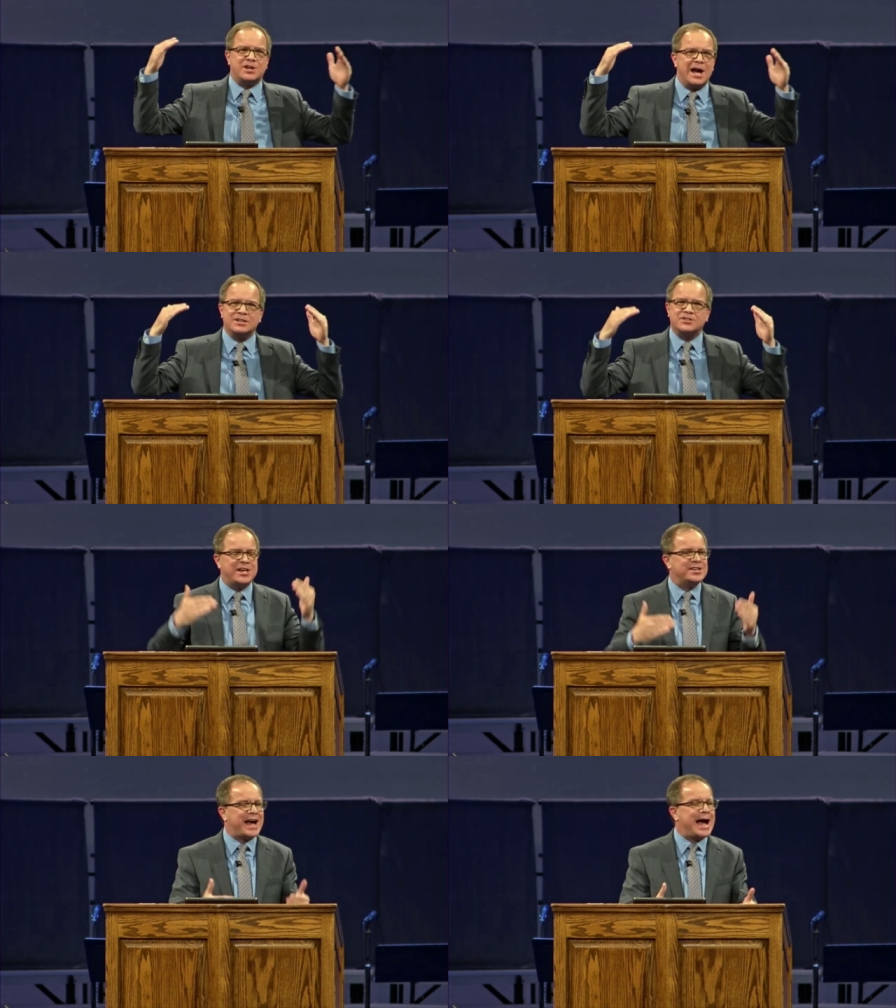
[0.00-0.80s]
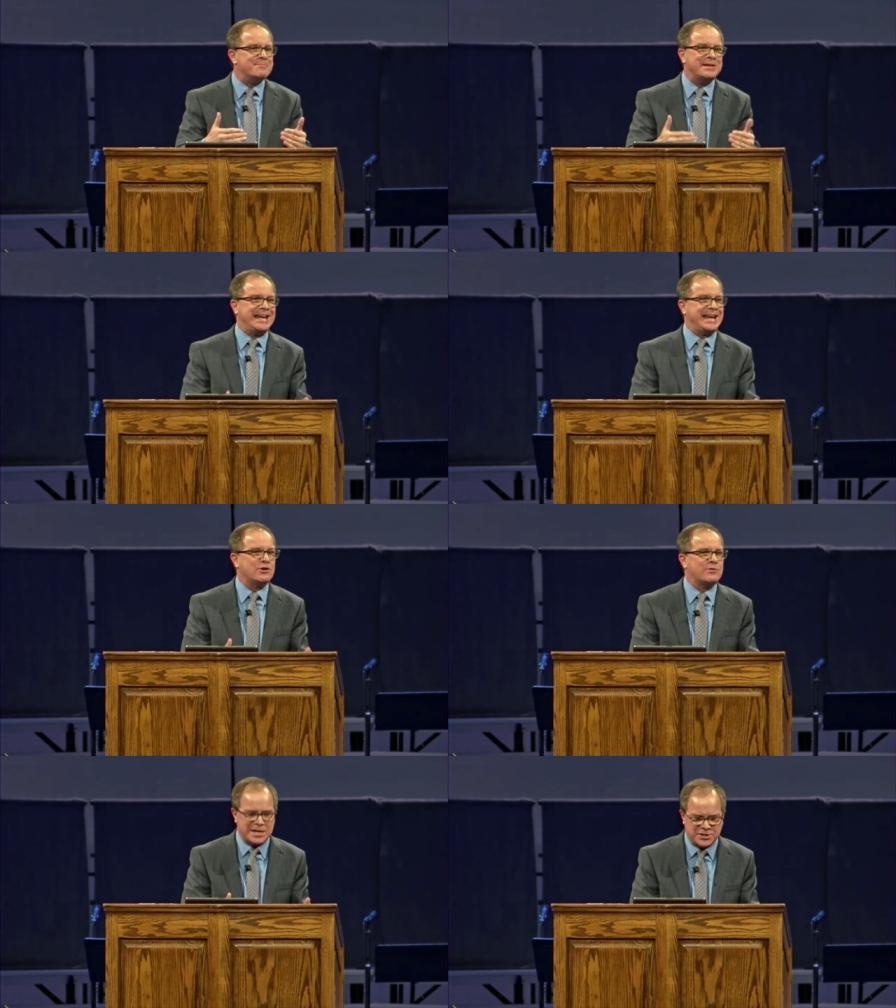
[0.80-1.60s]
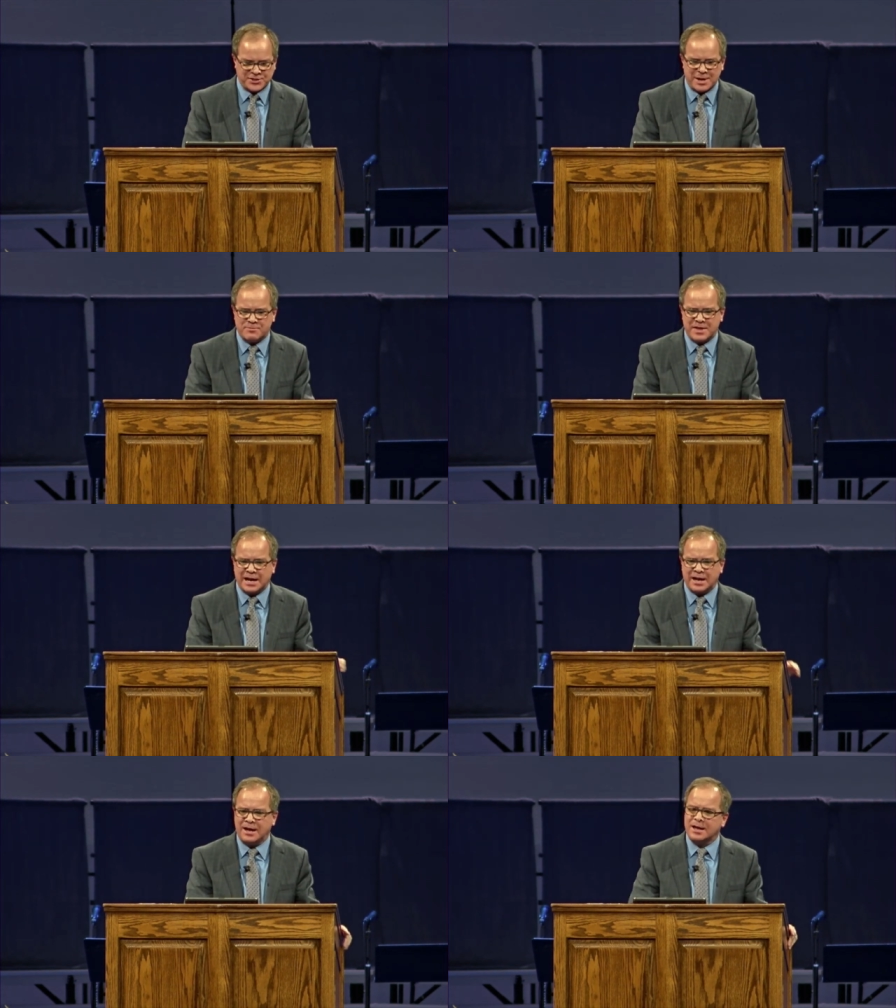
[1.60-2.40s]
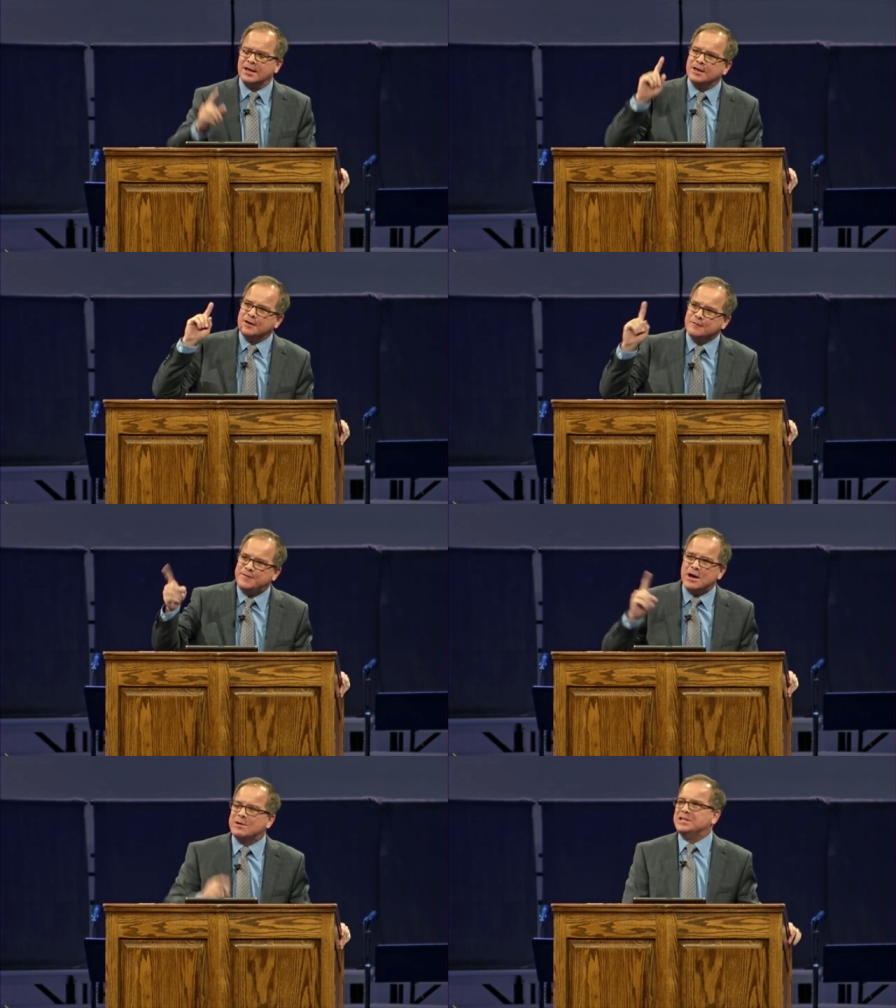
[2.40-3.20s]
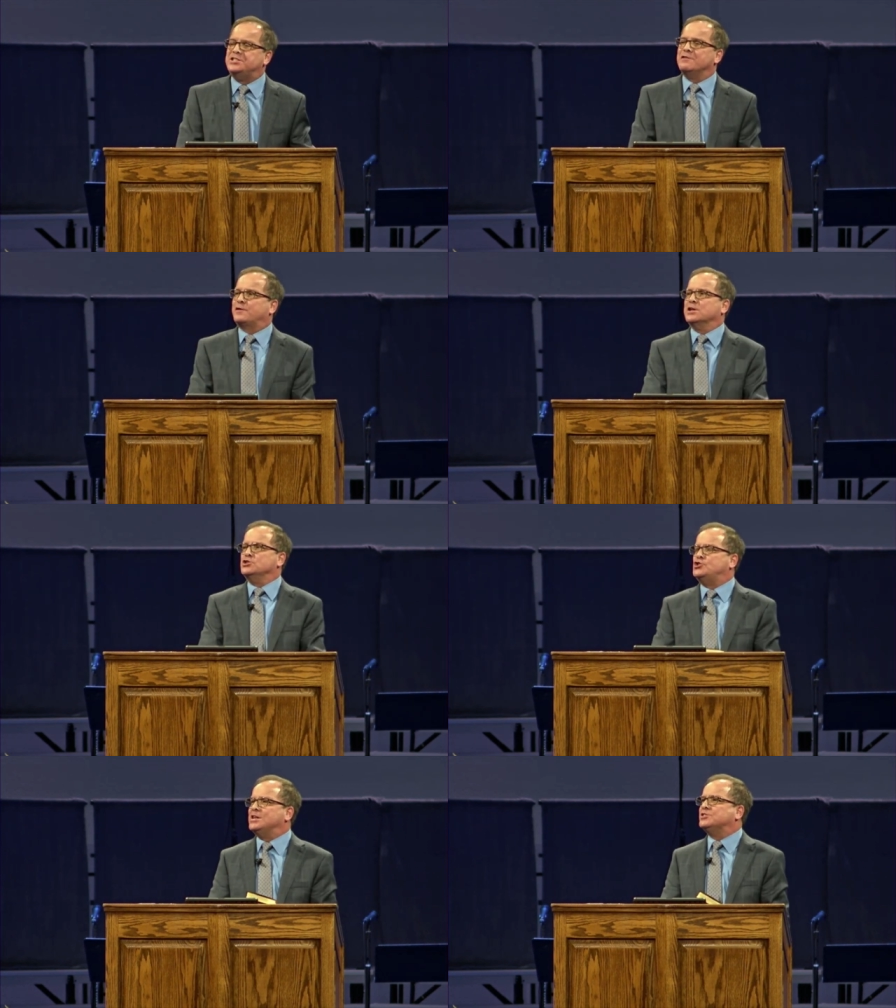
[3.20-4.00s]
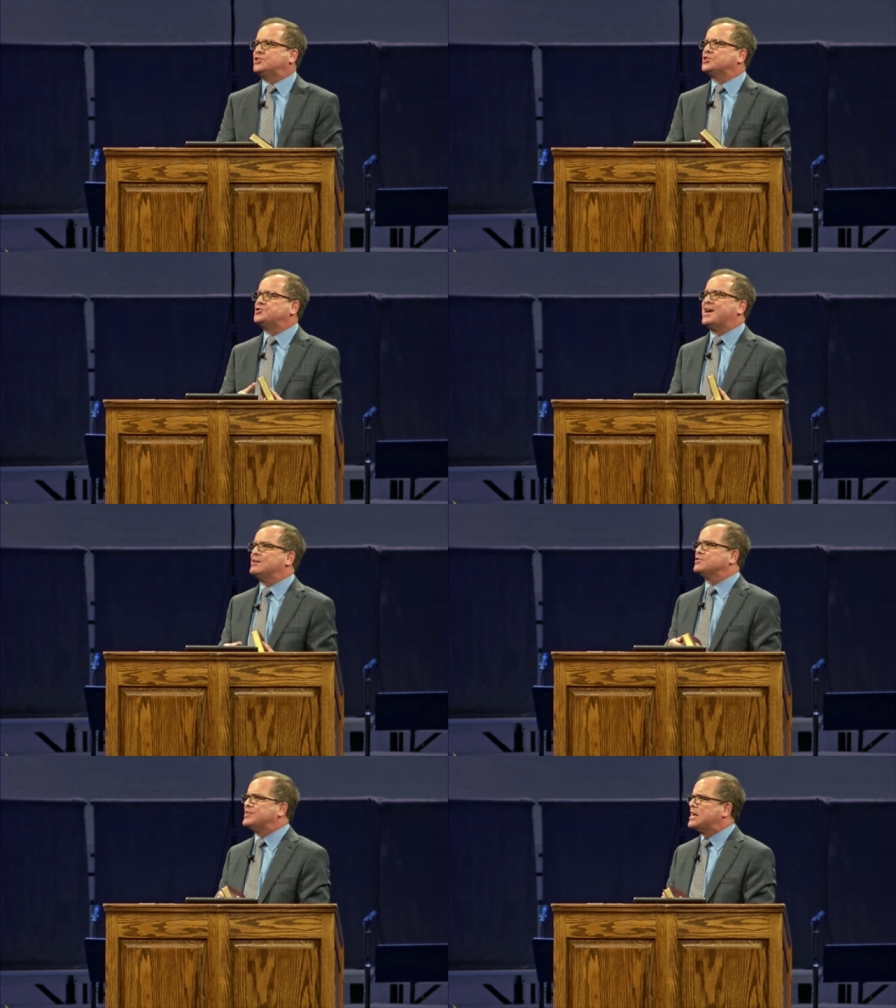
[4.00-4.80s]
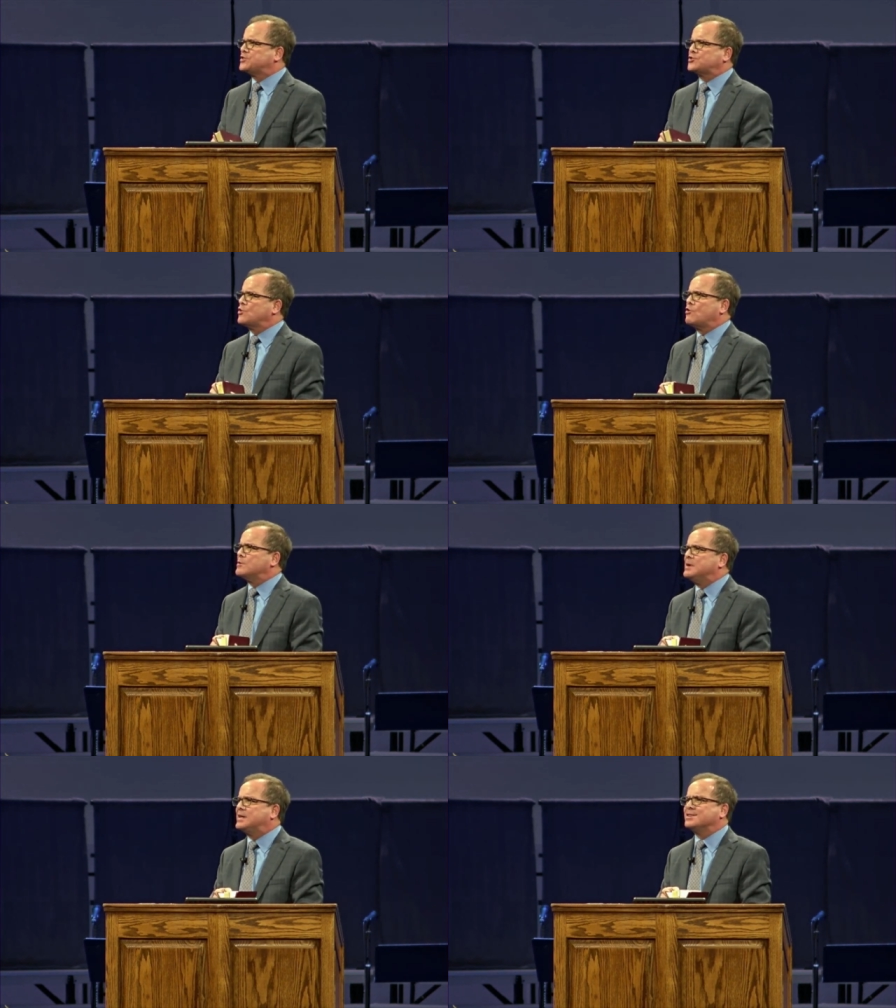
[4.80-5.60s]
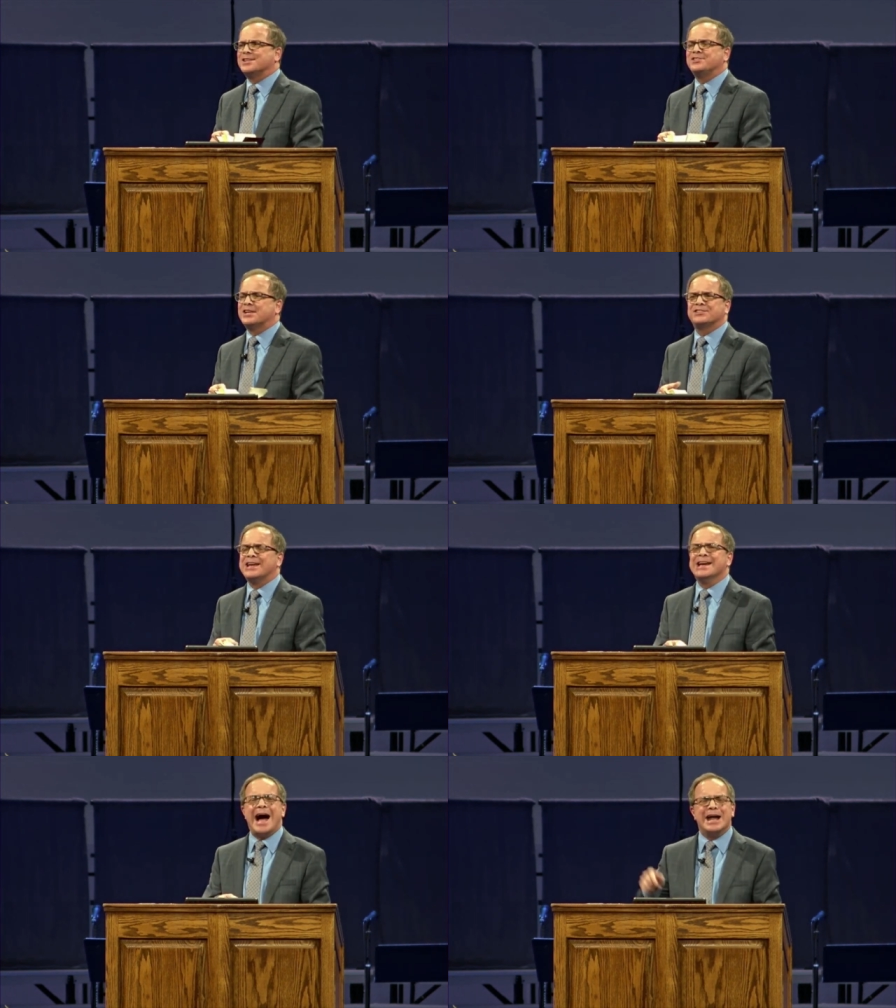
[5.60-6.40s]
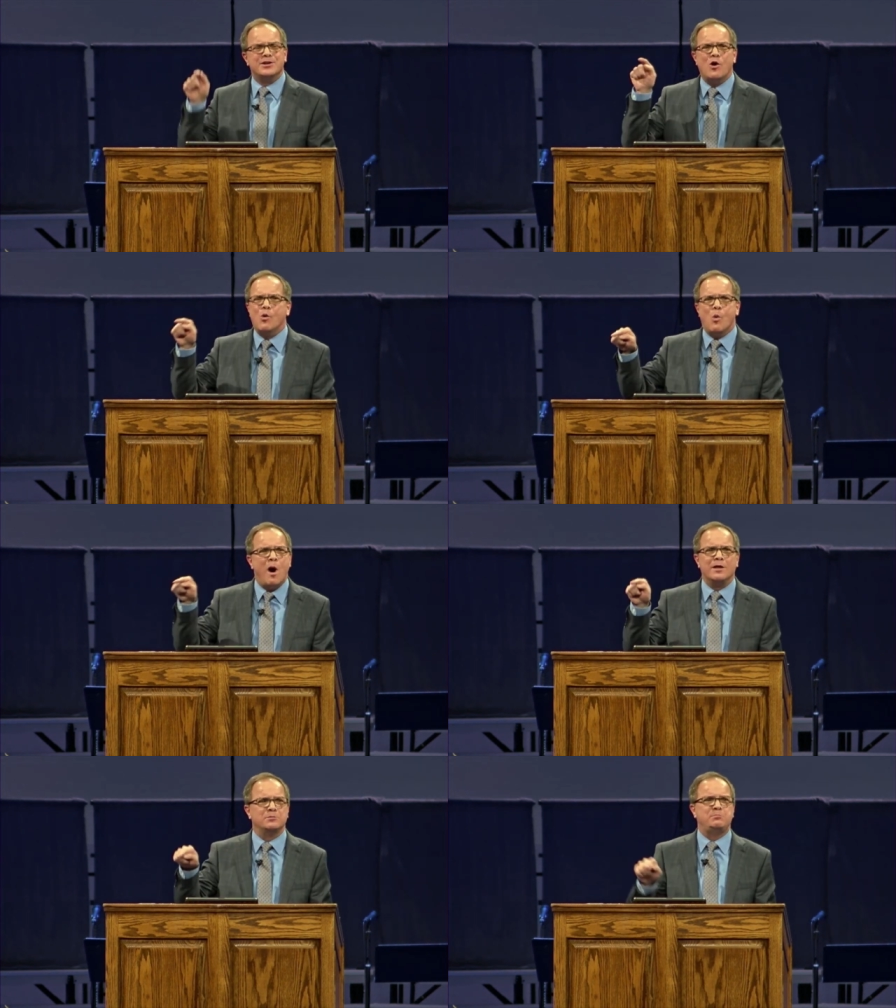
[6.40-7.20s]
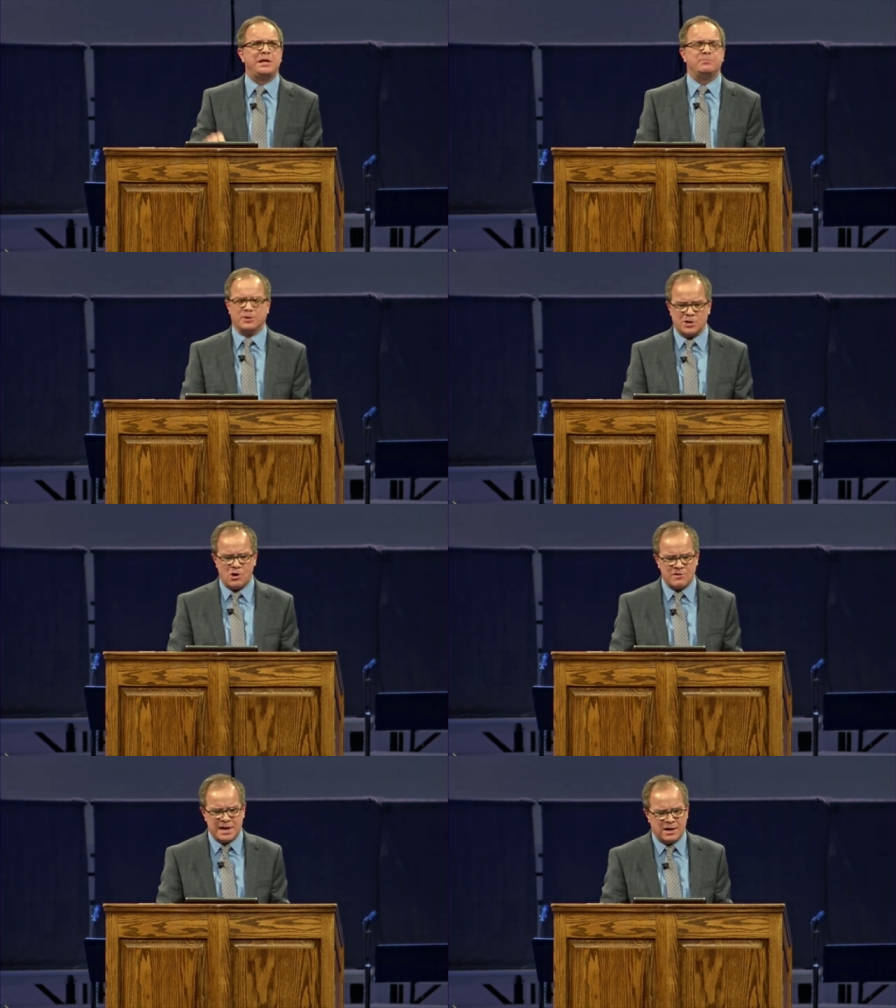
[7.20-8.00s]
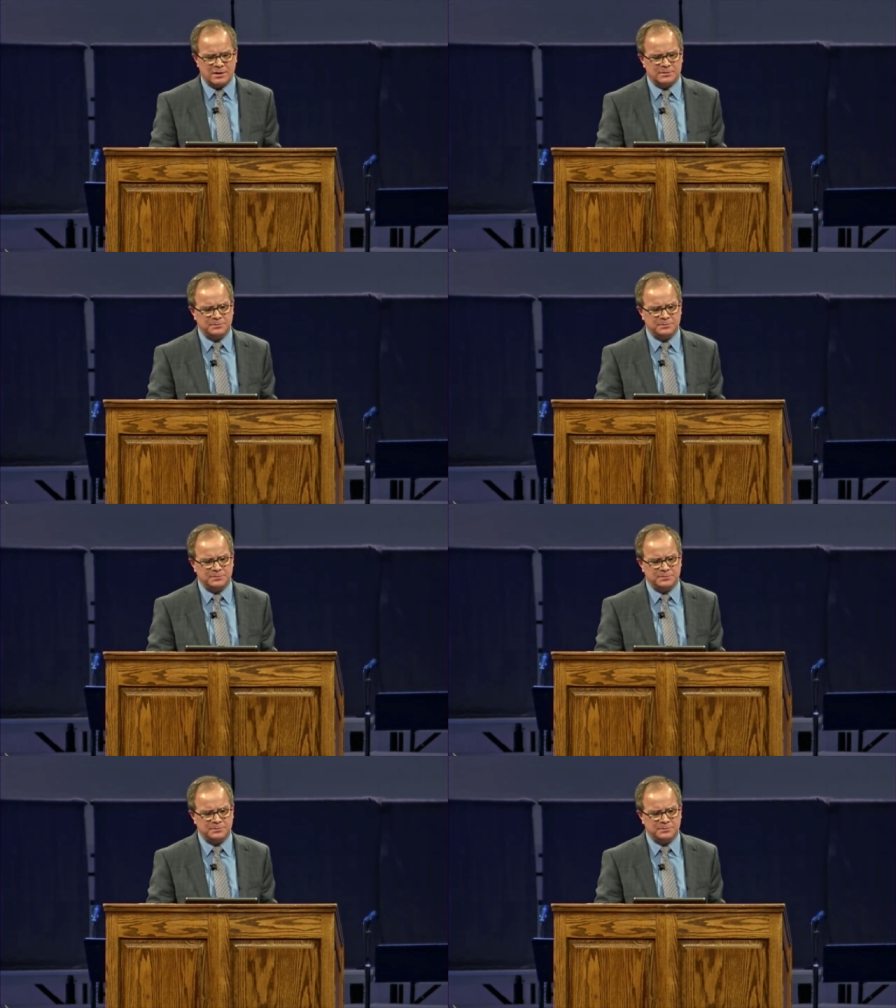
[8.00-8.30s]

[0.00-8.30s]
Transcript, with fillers: God says, I'm hearing something very different. And Jesus tells that story because he says, I don't want people to go there.